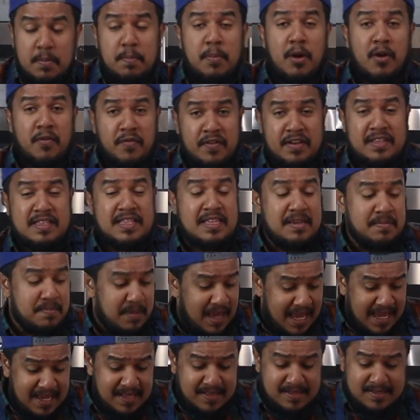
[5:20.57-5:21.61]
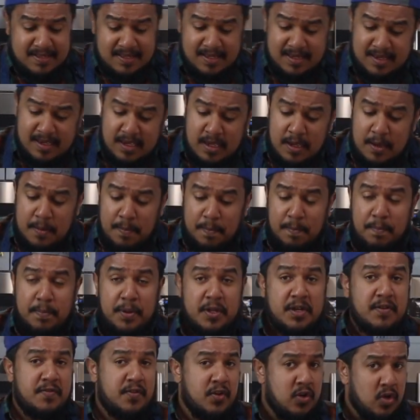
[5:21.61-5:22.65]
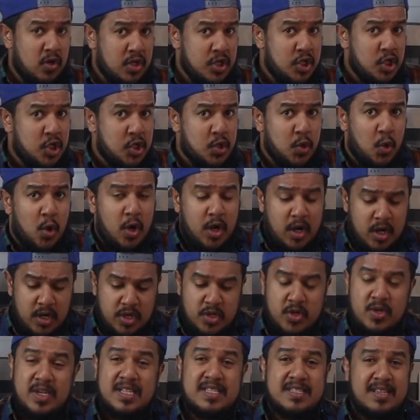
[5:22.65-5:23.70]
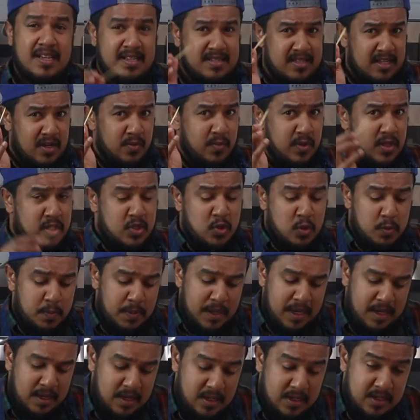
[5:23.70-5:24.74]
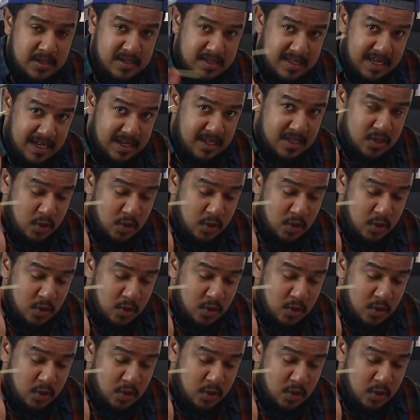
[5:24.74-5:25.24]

perfectly baked. But if you're unsure, you can test it with a toothpick. You'll take a